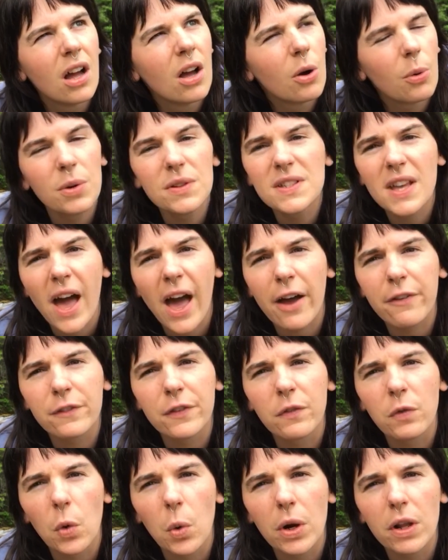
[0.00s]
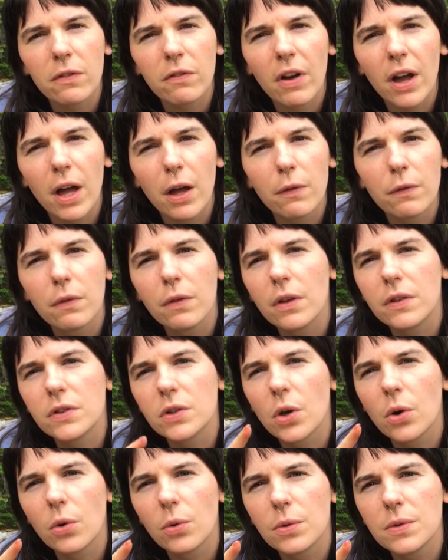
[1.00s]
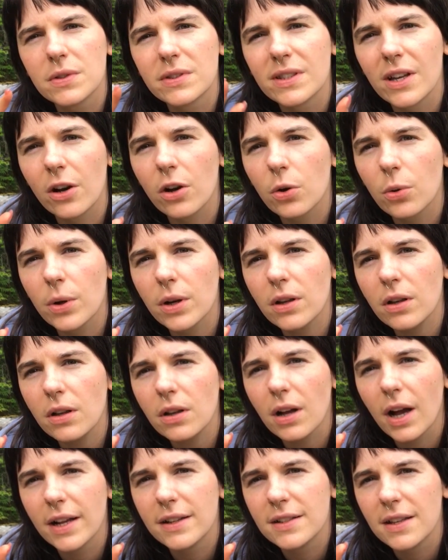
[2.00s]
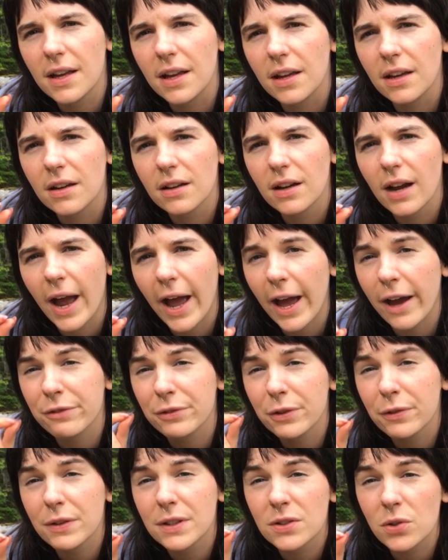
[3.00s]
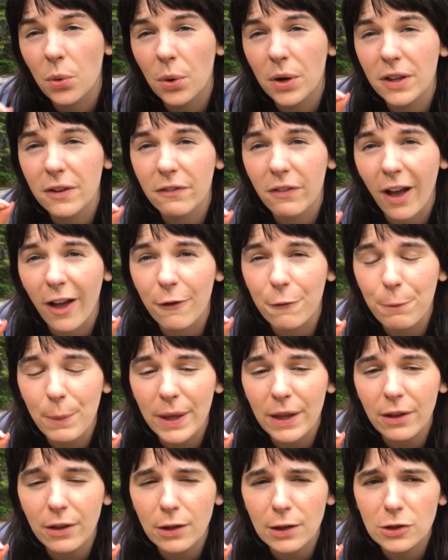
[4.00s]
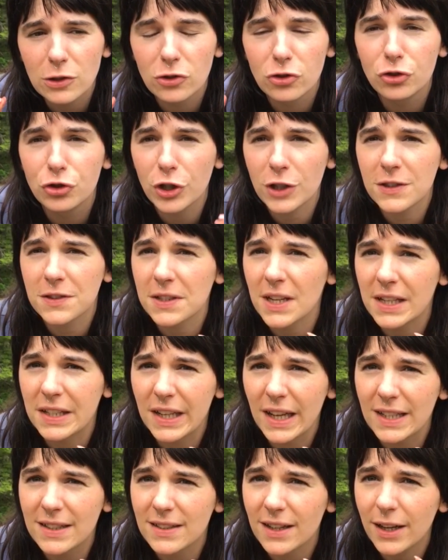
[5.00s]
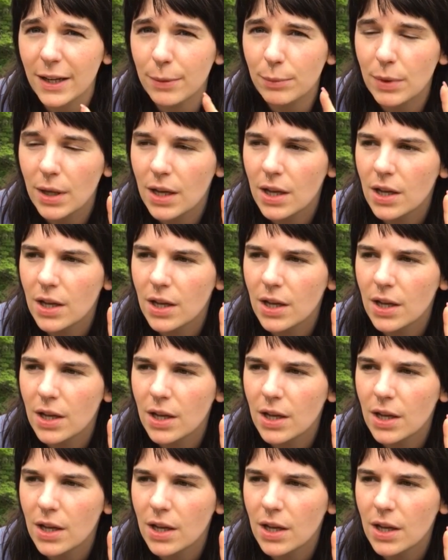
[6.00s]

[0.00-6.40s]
what's half of 25? So Seroquel, I take half of a 25 pill just at nighttime.